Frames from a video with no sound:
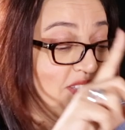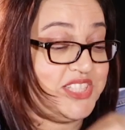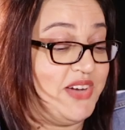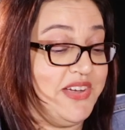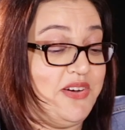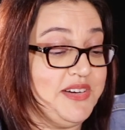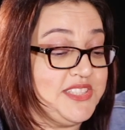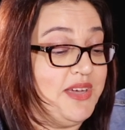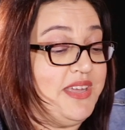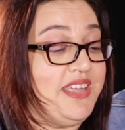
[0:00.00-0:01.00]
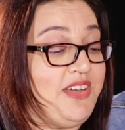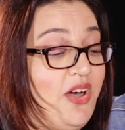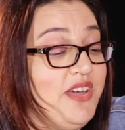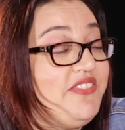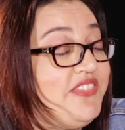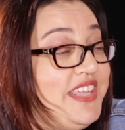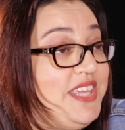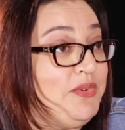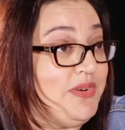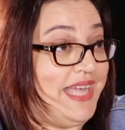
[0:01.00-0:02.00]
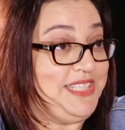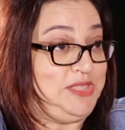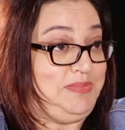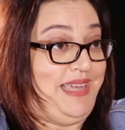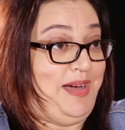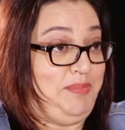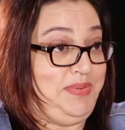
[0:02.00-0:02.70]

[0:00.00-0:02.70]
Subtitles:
what's going on? So hopefully you'll catch me up